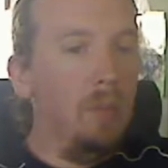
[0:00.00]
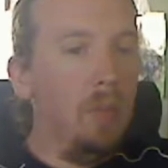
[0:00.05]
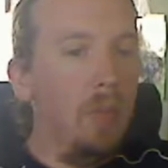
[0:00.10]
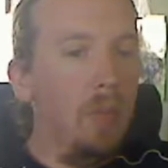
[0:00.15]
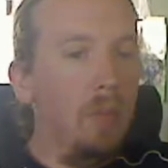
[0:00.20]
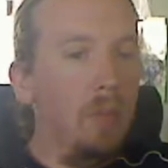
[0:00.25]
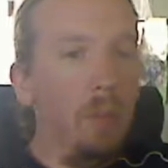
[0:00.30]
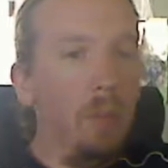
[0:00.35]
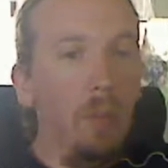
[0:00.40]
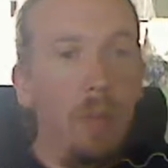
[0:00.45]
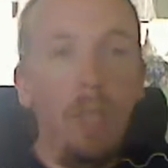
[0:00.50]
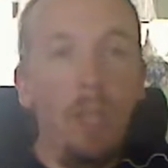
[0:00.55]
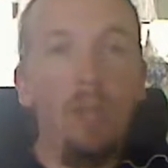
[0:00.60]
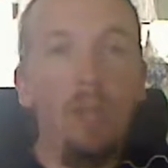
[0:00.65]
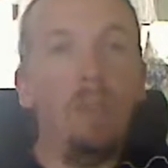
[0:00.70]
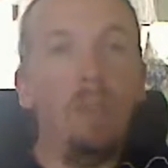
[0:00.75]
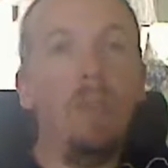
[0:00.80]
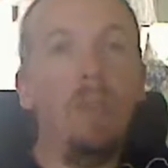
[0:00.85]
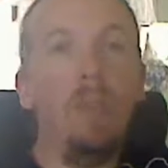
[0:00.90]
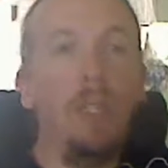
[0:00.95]
if we pay you
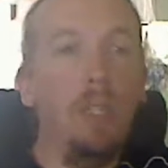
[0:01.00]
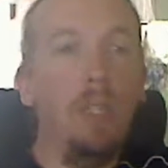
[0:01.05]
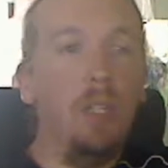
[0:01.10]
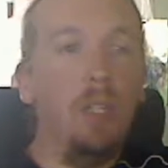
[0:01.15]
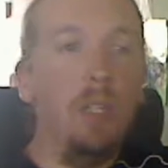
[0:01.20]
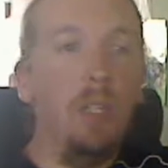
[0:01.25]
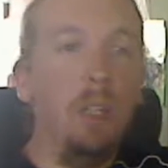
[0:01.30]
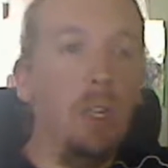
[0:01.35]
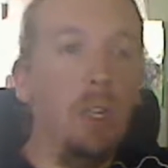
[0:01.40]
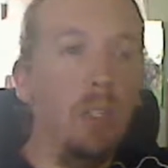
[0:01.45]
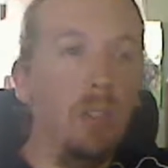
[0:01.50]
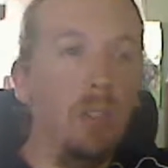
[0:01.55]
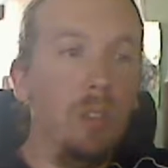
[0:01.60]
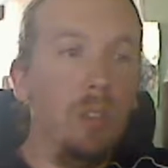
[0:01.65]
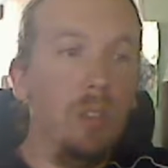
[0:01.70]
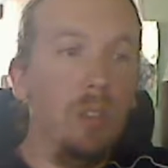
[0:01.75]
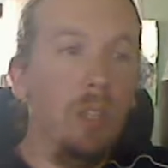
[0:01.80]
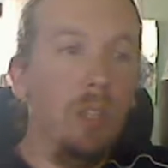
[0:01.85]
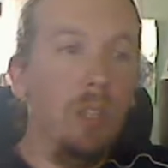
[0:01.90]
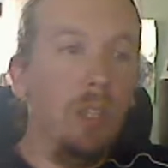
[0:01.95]
fifteen hundred
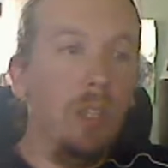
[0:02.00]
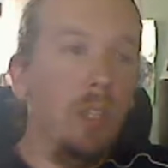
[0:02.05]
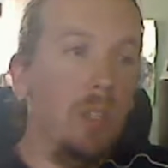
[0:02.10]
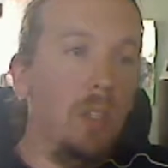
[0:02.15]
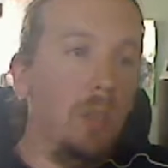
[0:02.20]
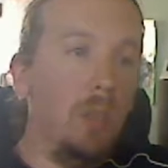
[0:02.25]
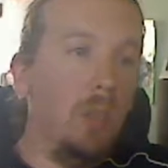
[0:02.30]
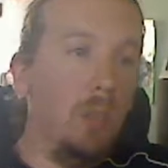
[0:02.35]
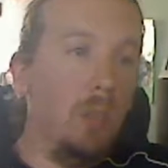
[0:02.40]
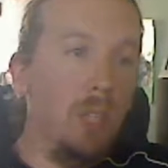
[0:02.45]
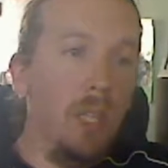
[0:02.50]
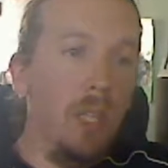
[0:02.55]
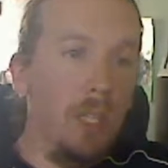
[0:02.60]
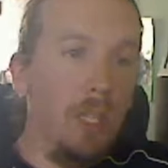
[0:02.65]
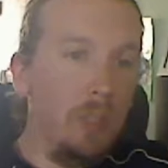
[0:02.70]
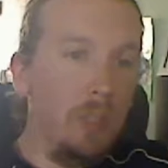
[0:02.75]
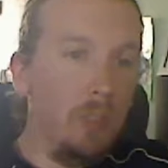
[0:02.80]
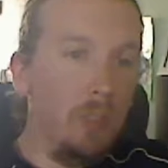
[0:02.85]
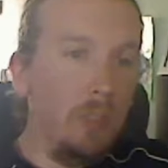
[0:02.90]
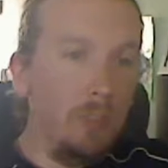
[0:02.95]
dollars and then the court
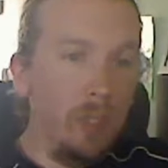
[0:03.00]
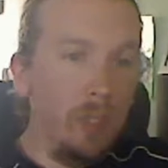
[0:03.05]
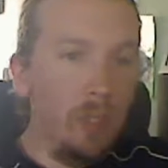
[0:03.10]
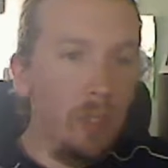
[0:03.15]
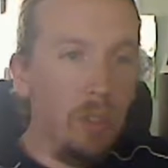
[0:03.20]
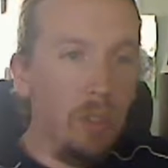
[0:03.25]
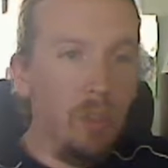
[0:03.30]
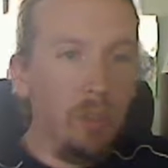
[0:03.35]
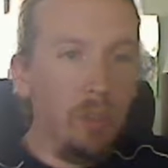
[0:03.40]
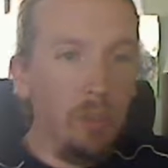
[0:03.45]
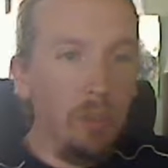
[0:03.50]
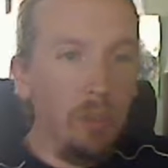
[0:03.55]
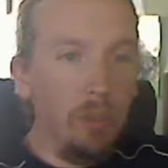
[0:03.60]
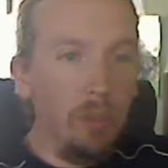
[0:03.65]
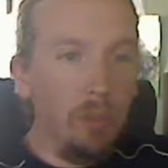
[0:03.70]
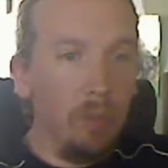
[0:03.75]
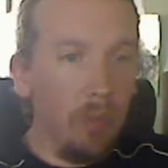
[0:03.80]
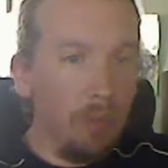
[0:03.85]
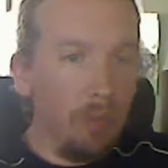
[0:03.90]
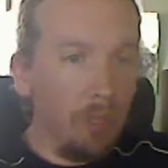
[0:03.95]
case prevents you from
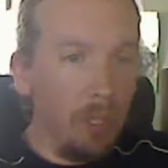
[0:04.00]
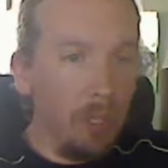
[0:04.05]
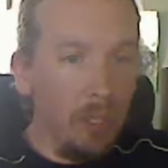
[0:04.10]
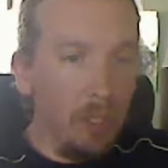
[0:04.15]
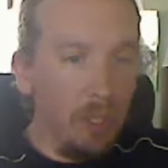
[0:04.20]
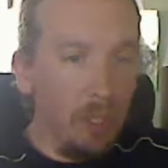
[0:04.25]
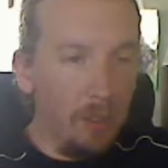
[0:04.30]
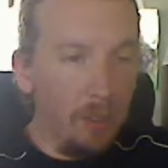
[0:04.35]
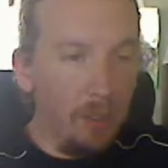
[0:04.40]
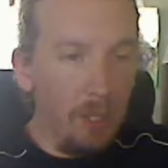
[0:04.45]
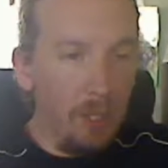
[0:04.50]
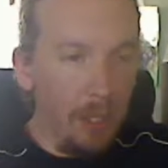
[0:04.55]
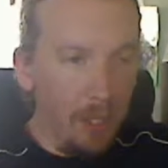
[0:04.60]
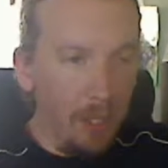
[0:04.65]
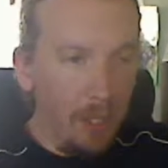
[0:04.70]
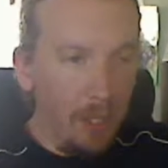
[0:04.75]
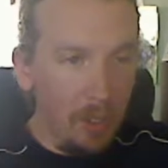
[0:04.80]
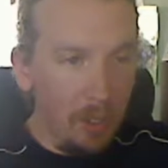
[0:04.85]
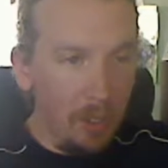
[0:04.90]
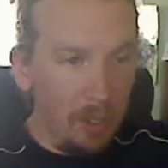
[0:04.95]
enforcing these
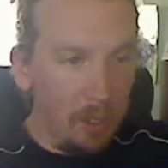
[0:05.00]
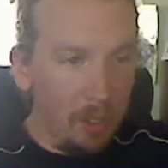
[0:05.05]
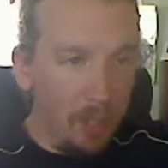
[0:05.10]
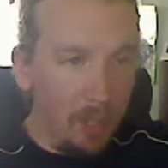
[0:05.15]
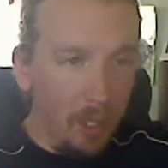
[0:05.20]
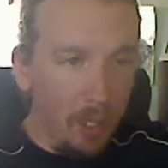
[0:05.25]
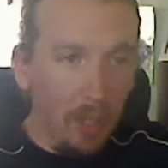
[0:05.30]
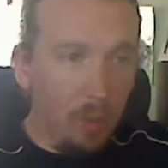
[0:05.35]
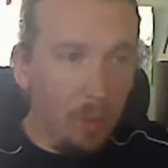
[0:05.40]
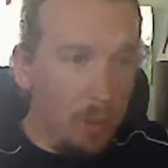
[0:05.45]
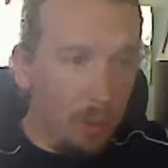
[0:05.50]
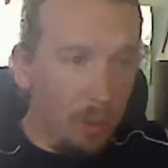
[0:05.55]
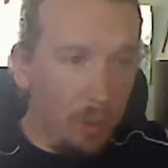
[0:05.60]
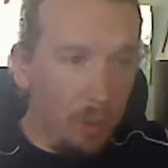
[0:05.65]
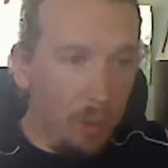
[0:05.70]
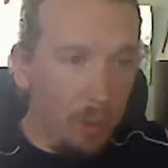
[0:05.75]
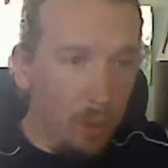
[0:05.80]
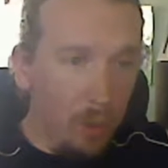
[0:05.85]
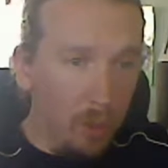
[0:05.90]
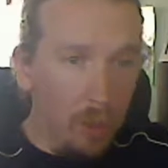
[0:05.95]
regulations, there's
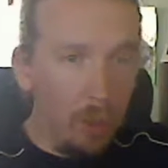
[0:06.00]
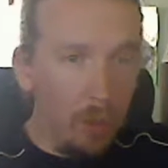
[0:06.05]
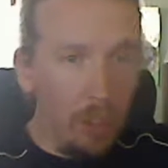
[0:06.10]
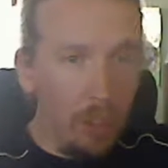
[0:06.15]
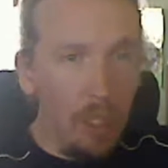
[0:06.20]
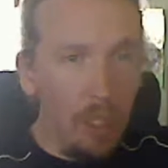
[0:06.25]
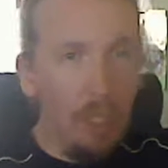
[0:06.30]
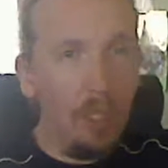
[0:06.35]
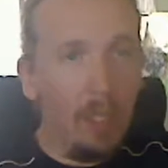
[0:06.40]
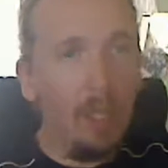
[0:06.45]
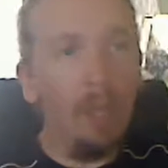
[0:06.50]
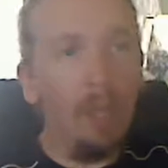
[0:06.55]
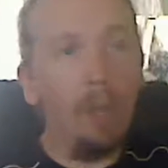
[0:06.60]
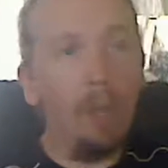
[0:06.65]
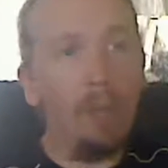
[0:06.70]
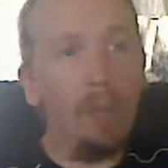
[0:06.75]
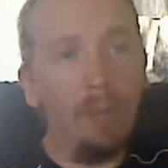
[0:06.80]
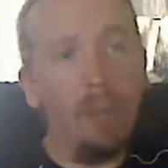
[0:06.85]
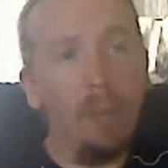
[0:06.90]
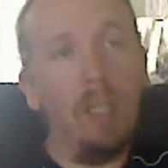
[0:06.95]
no way we're going to get our
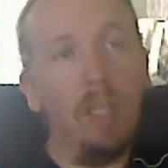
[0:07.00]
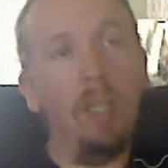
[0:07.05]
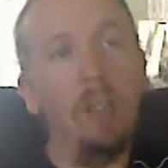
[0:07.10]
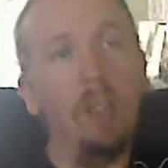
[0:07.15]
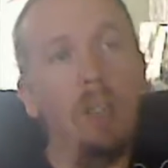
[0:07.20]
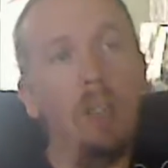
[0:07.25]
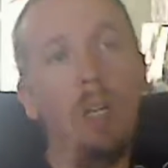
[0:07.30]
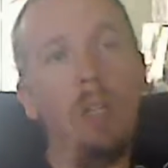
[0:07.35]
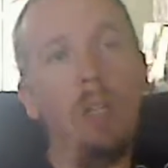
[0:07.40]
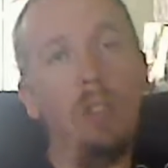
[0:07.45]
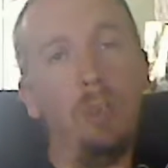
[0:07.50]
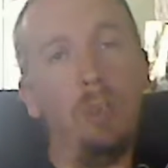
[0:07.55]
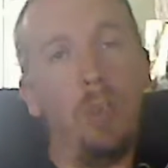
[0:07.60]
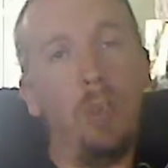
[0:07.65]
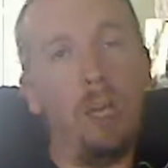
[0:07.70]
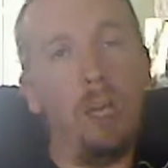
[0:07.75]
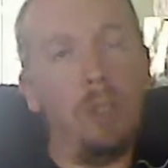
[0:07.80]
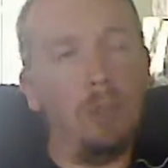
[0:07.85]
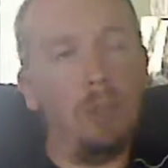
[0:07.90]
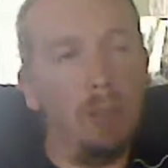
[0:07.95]
fifteen hundred dollars
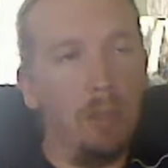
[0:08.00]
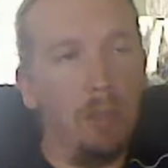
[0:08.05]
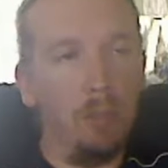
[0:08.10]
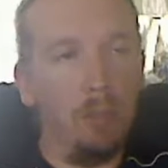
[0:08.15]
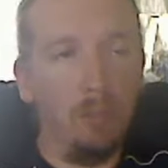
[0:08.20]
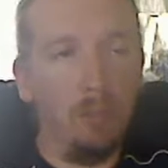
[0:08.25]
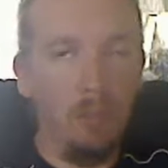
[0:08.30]
back. So